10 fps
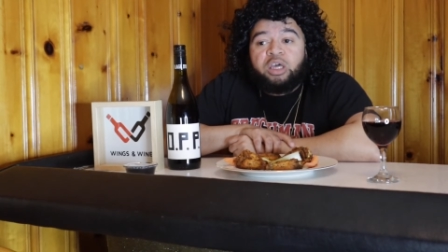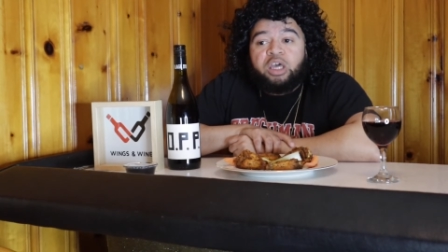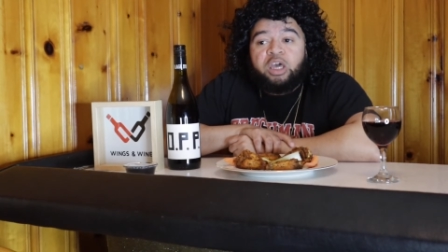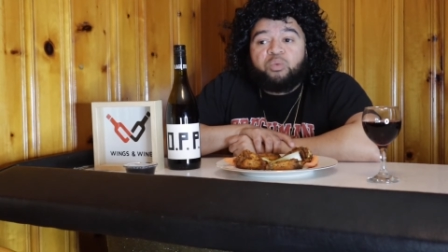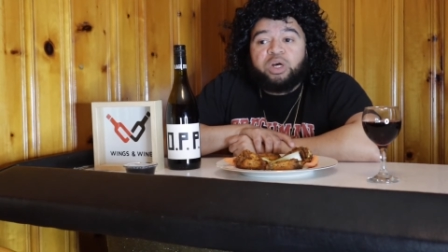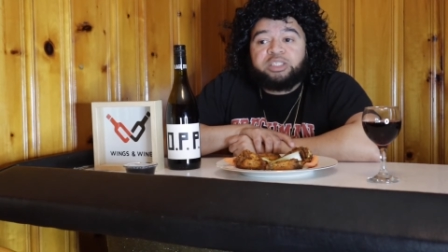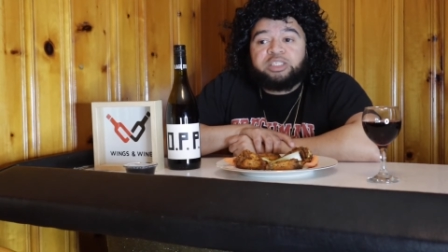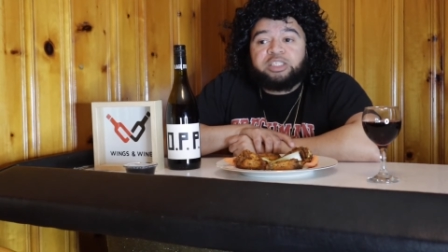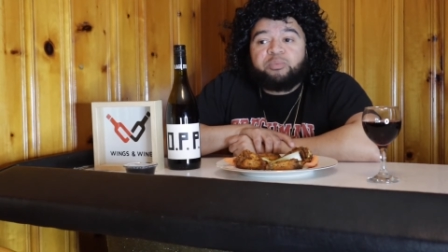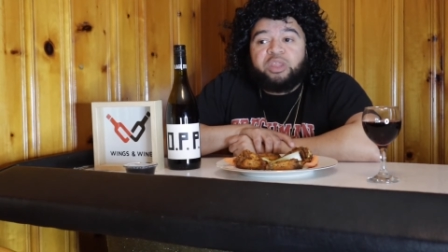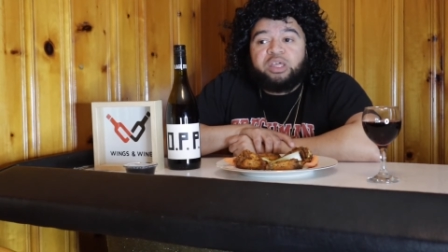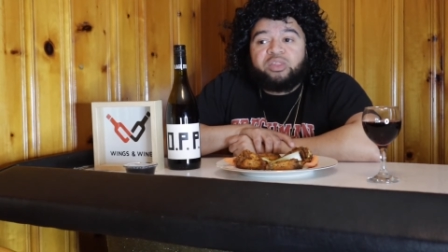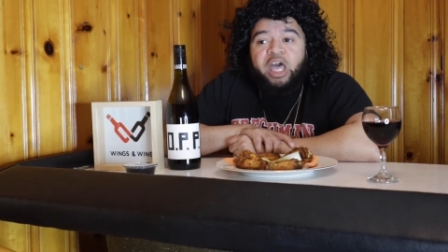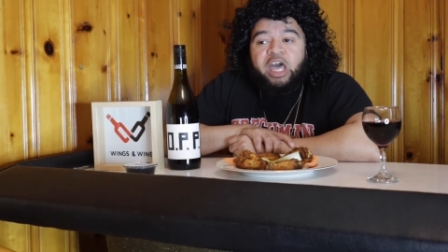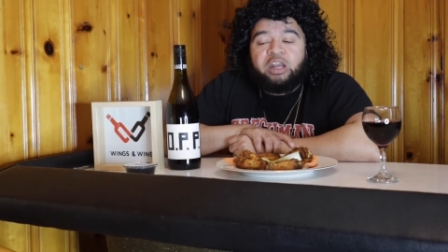It wasn't something
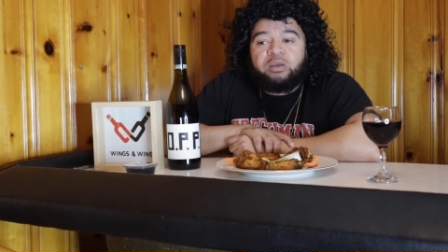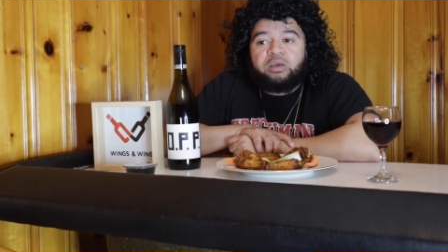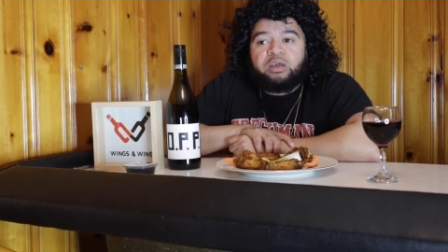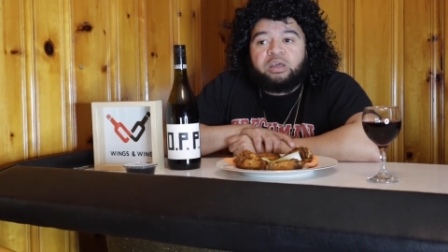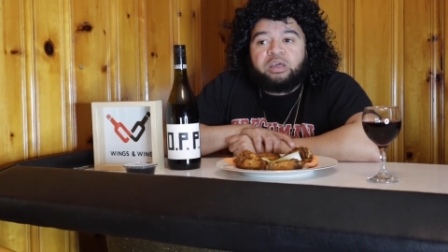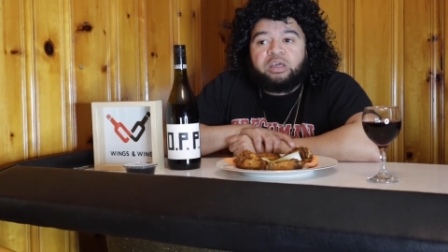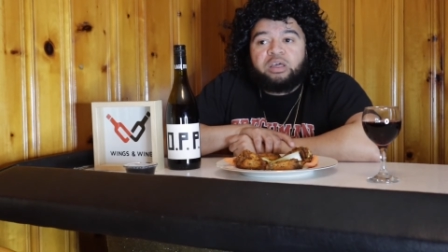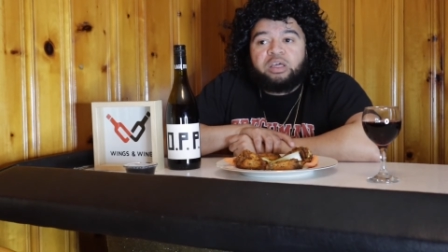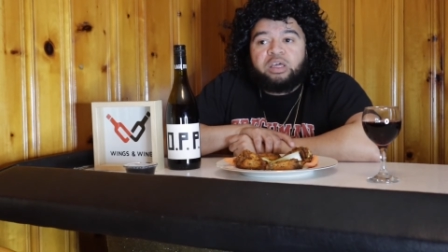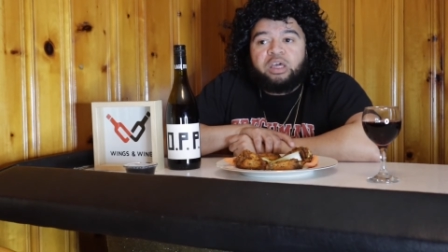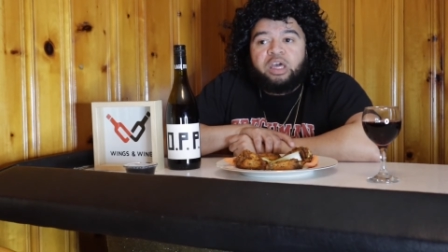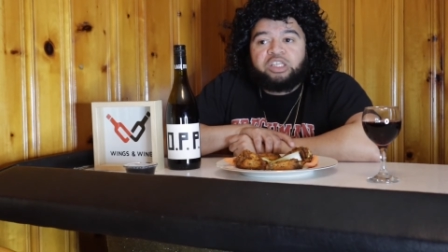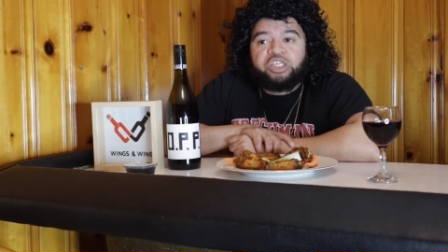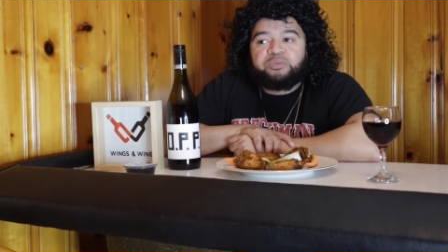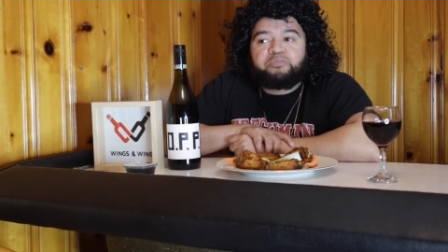that it
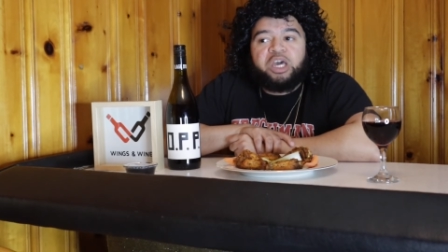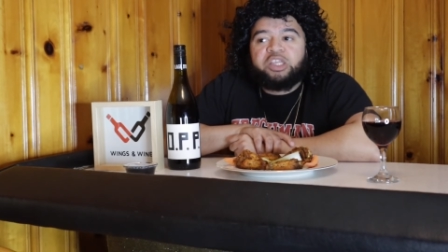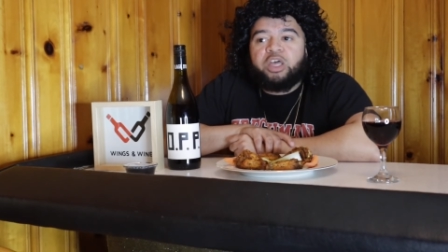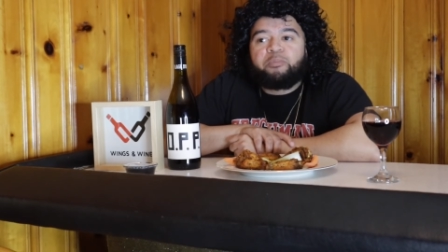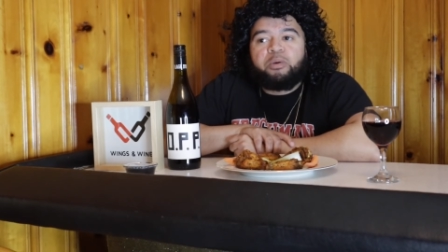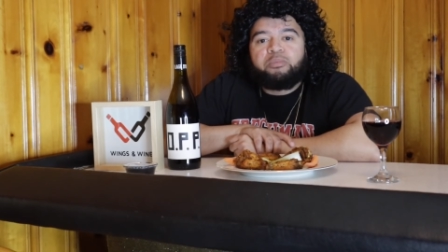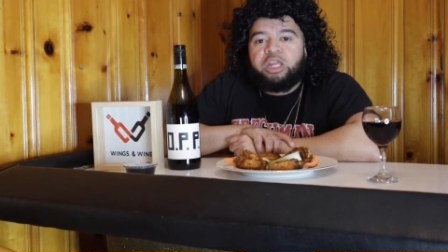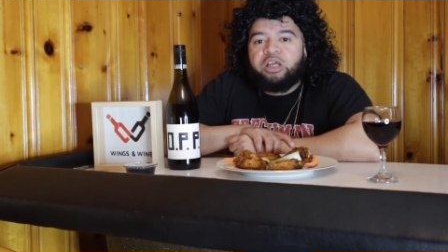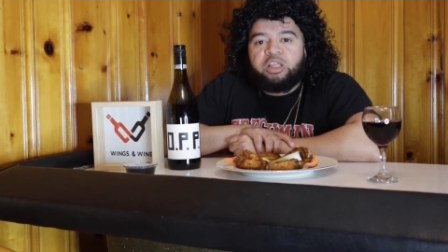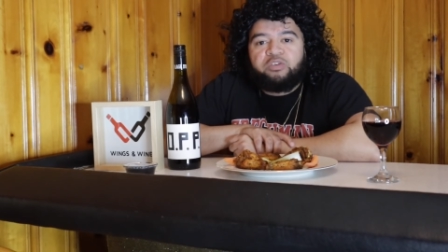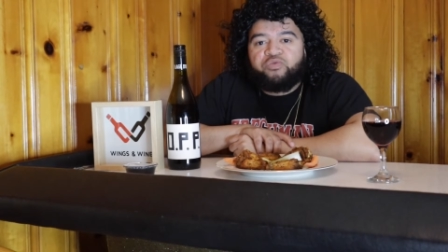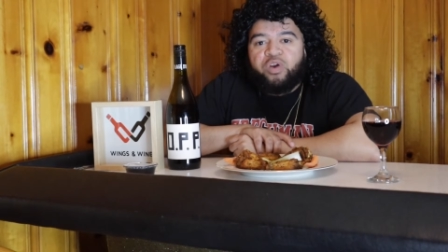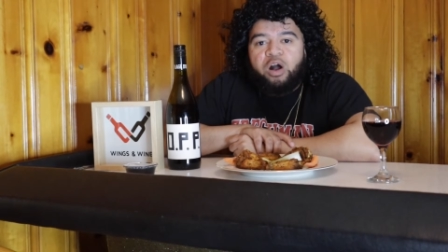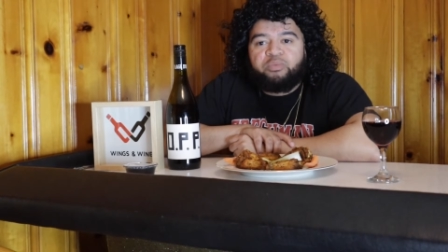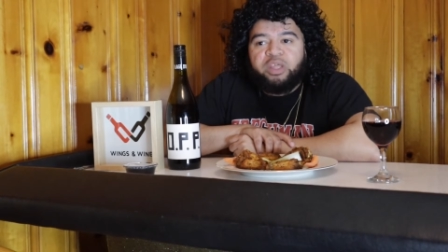just picked up immediately
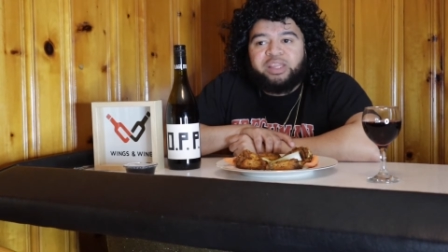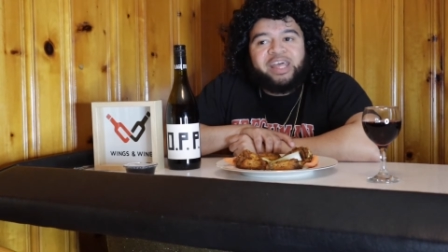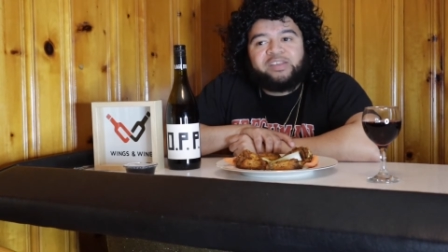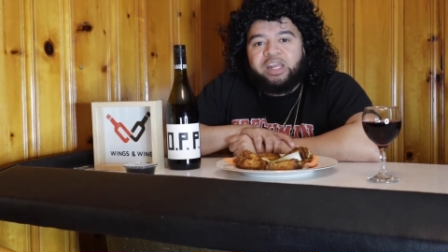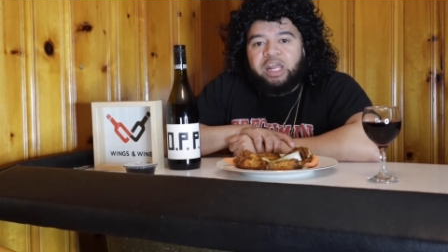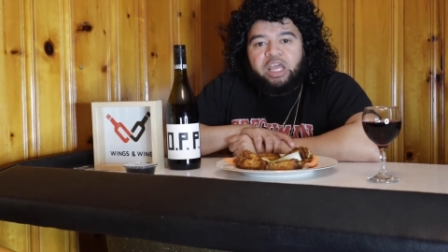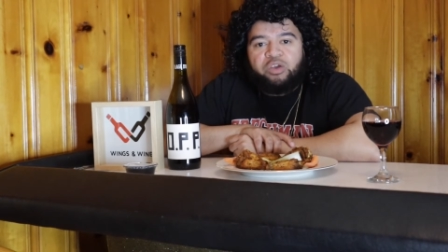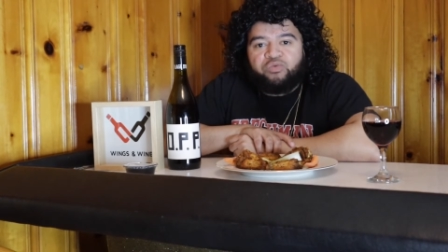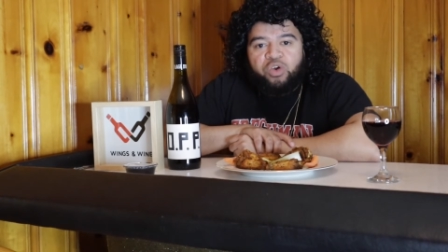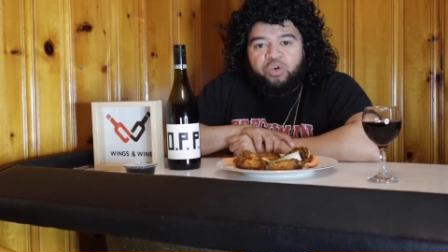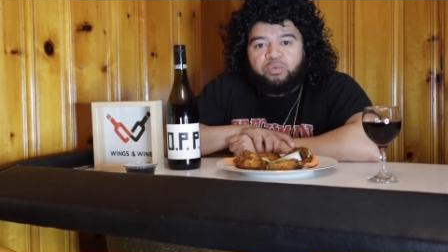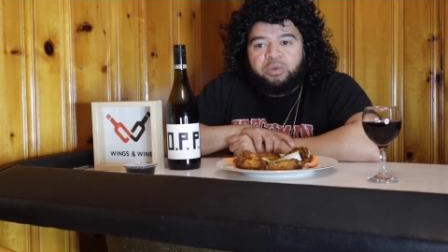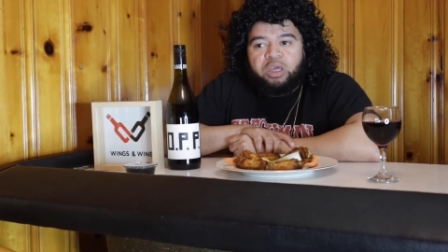from the 1988 film.